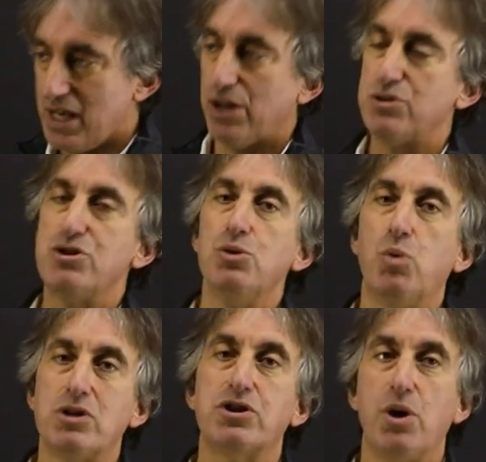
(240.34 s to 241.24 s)
tells you
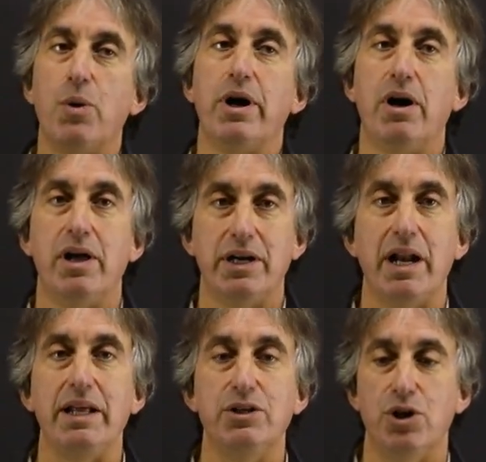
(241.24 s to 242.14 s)
what's going on at
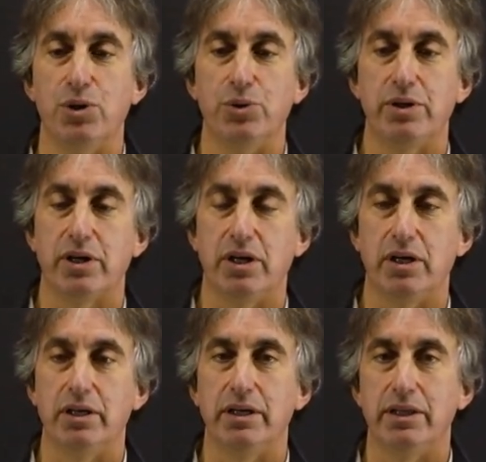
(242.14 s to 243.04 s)
any node
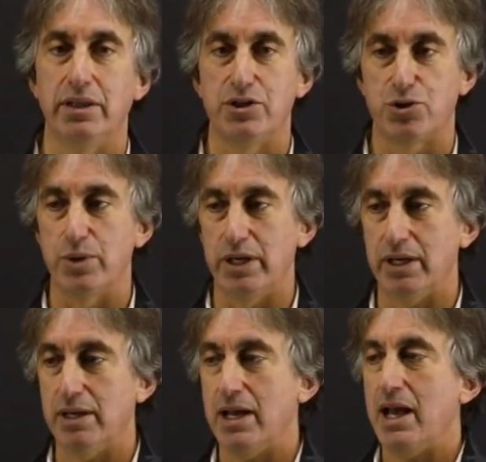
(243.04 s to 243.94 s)
in the tree.
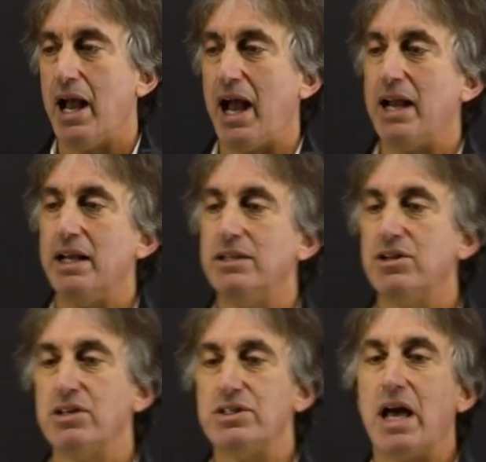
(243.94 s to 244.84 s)
And it
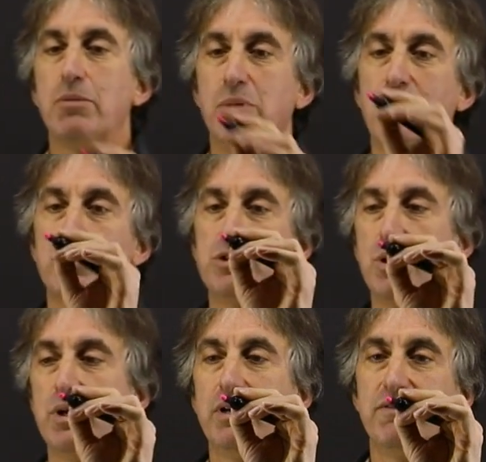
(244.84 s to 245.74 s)
does that by
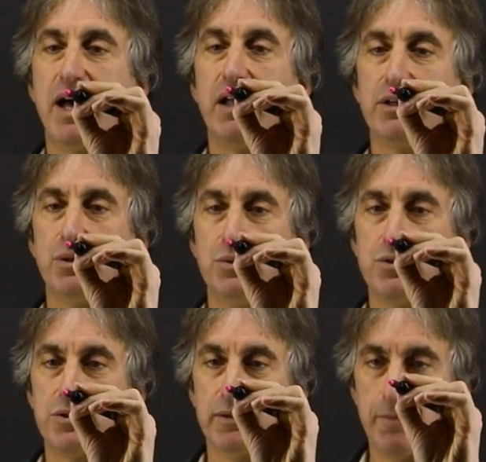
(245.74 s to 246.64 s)
returning
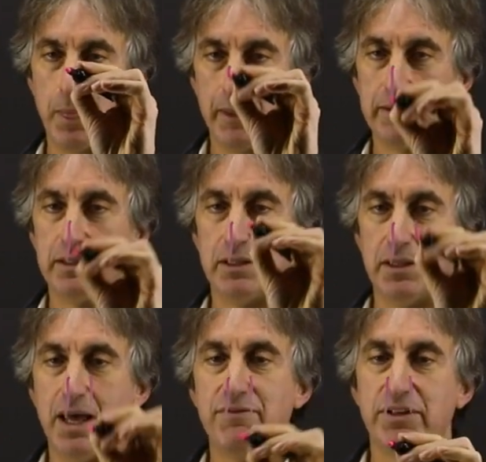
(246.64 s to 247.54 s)
values
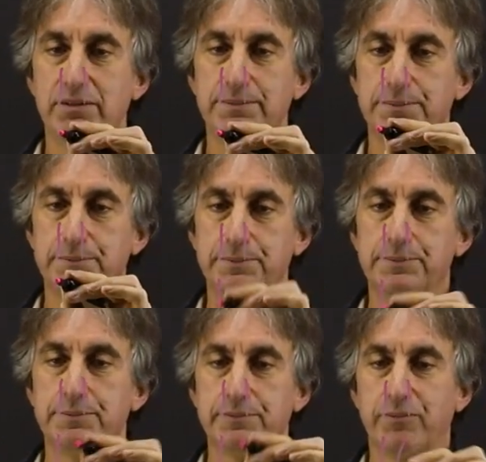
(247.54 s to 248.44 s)
11,
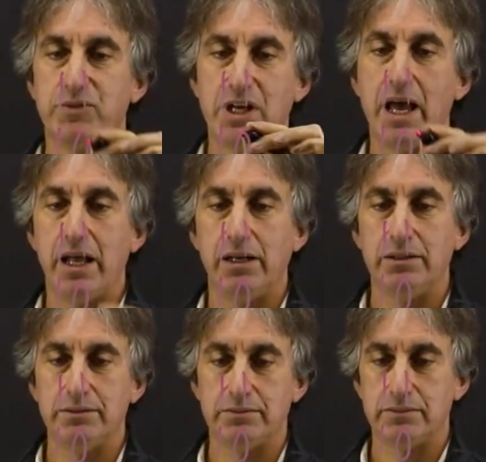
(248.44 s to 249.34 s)

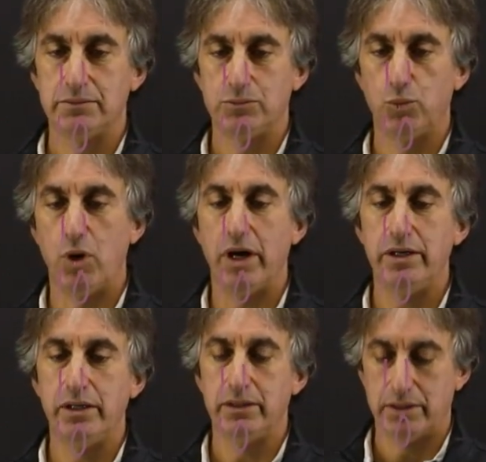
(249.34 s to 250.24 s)
10,
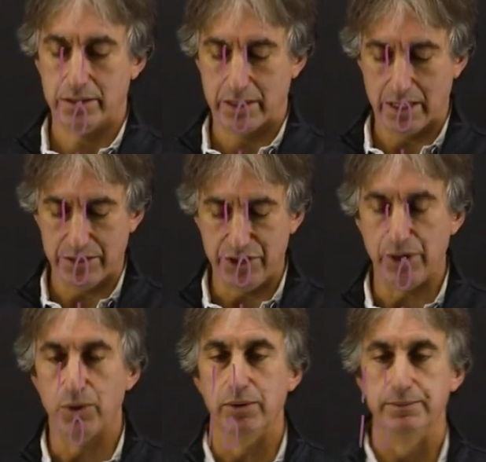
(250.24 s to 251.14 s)
1, and
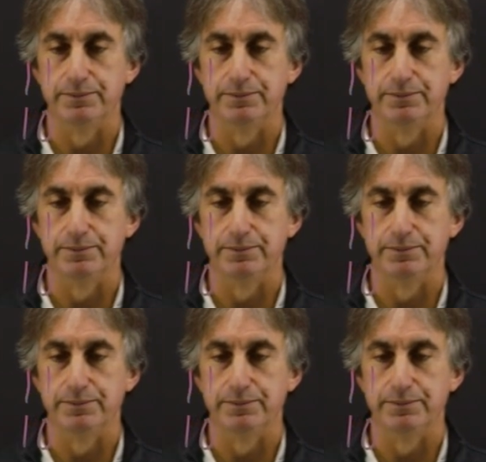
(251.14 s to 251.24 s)
0.